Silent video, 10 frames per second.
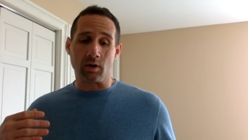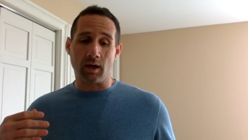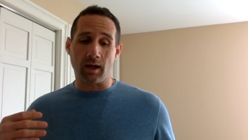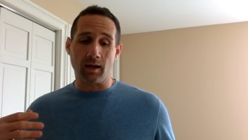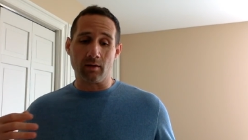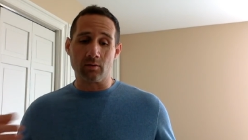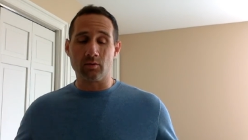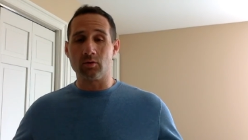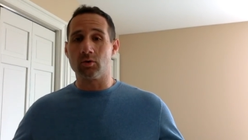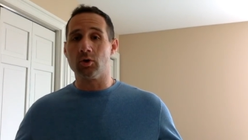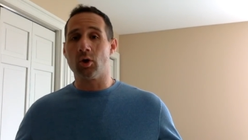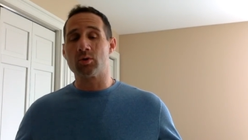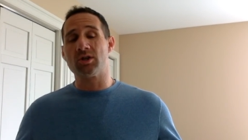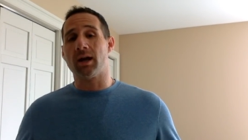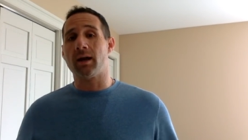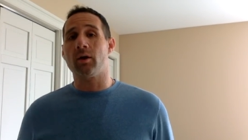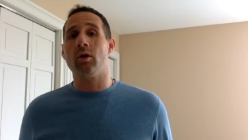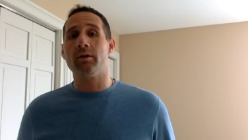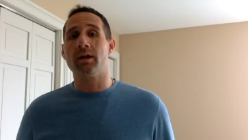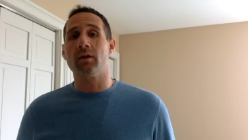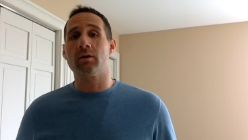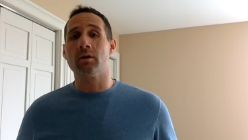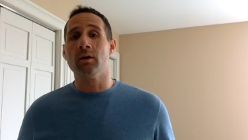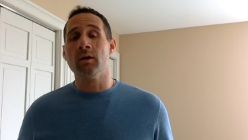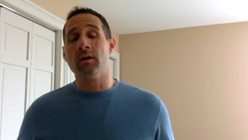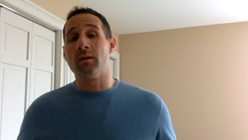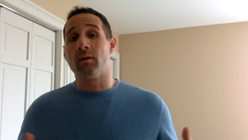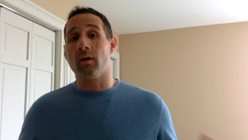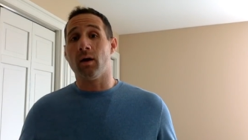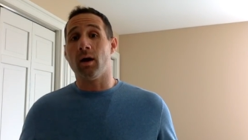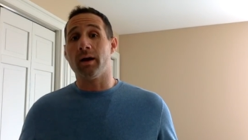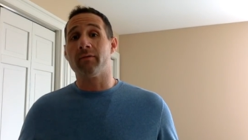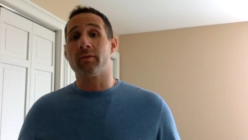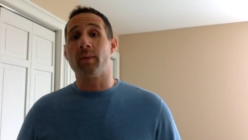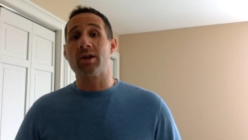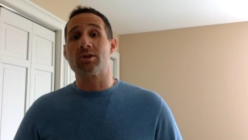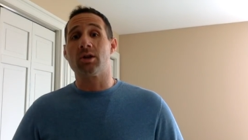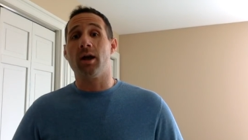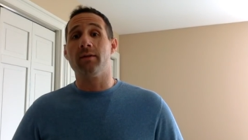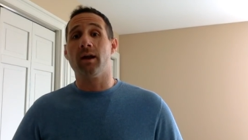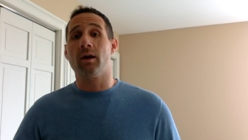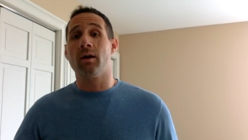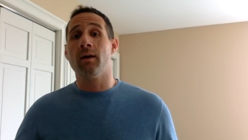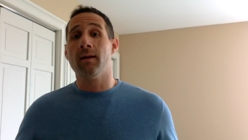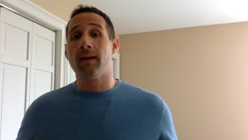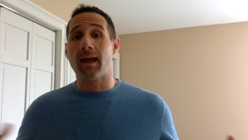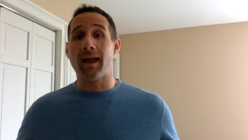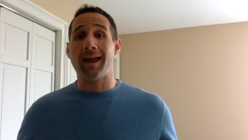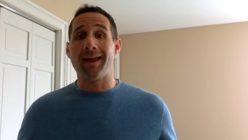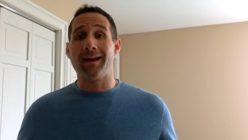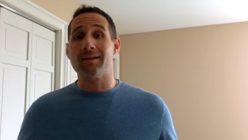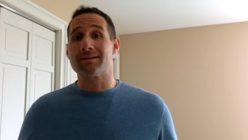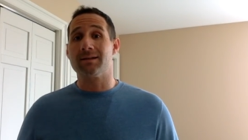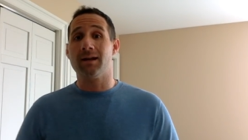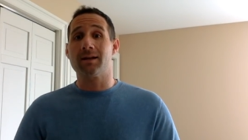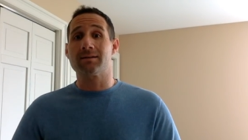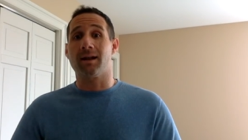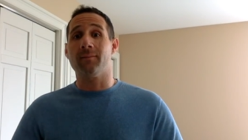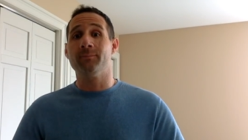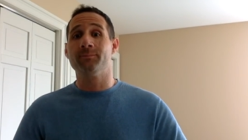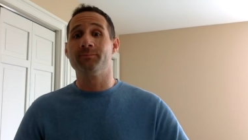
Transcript: and you know check out all the other uh, information on there, and I'll see you next time.